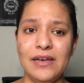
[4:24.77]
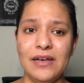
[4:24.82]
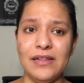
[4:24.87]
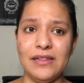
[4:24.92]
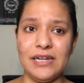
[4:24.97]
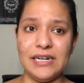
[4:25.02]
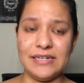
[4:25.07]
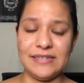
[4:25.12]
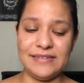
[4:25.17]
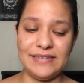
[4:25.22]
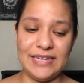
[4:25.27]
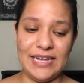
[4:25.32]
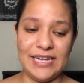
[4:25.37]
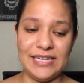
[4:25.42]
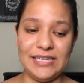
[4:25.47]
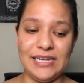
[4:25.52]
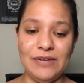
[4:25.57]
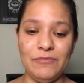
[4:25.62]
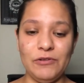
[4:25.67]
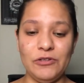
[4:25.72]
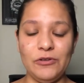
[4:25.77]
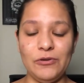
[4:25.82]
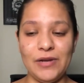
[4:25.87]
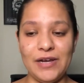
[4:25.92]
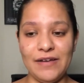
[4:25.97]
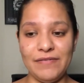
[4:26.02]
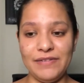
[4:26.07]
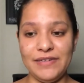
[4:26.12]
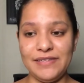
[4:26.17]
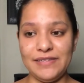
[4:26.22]
A lot of standing. We do
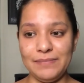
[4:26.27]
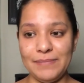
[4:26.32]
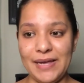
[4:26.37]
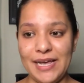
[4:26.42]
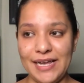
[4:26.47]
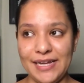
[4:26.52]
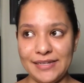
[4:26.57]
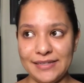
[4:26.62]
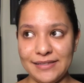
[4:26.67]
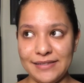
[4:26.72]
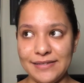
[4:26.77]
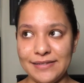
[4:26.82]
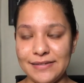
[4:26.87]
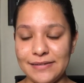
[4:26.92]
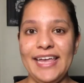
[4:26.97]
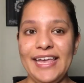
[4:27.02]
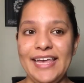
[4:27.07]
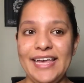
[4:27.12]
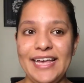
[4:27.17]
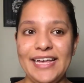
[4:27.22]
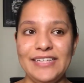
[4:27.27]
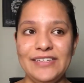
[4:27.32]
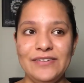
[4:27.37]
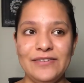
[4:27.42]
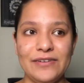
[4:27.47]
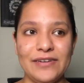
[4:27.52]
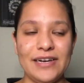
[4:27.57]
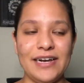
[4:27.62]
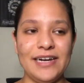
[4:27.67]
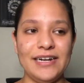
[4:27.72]
have these mats, and
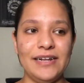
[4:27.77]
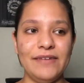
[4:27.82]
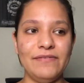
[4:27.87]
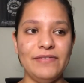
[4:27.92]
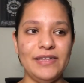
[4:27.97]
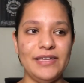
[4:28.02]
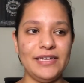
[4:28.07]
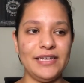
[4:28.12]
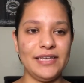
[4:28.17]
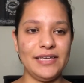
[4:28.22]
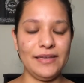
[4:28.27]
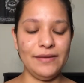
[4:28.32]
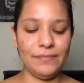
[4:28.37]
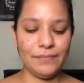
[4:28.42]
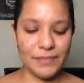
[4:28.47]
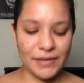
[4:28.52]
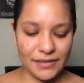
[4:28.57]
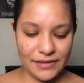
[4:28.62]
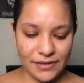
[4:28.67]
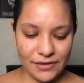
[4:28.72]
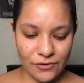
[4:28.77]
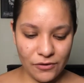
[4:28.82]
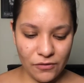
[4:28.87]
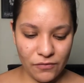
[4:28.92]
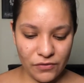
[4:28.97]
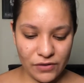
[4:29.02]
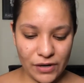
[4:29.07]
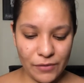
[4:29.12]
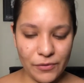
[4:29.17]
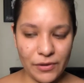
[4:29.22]
kind of like bending
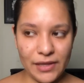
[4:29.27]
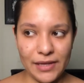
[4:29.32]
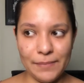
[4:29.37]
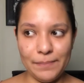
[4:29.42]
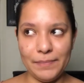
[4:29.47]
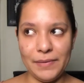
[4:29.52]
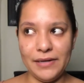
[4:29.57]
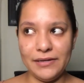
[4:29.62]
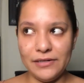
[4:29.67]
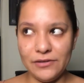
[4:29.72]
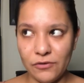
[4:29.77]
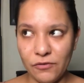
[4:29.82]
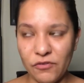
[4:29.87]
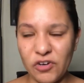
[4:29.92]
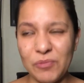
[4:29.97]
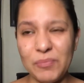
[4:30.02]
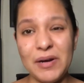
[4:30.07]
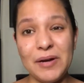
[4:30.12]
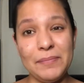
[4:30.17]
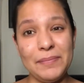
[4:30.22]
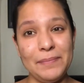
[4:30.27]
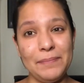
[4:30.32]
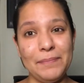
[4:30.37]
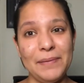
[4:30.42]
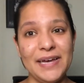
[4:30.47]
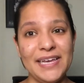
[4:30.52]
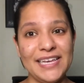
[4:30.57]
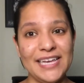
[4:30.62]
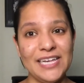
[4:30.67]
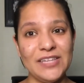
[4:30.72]
over, not really bending over, but
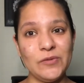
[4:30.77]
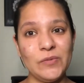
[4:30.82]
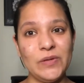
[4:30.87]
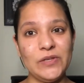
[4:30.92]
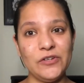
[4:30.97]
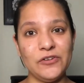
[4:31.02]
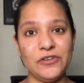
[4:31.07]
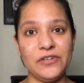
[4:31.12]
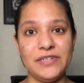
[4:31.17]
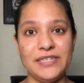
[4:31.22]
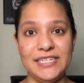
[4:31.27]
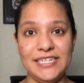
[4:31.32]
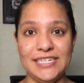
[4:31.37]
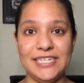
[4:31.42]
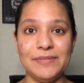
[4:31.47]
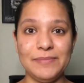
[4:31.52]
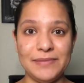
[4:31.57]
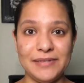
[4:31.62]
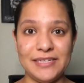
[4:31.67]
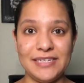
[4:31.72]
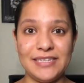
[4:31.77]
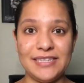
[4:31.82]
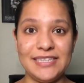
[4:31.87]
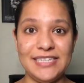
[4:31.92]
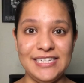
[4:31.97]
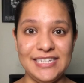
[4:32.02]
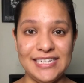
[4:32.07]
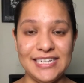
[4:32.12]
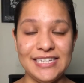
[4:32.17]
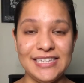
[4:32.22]
I guess when you're in
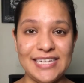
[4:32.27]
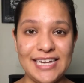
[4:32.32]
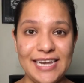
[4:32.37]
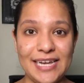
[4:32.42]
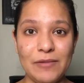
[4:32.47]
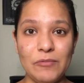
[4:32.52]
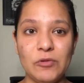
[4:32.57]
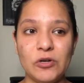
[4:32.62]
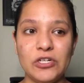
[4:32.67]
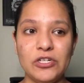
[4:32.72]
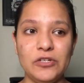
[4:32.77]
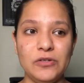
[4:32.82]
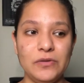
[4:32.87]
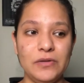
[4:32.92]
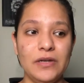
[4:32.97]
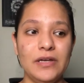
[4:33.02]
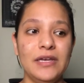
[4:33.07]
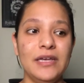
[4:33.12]
decontam, where you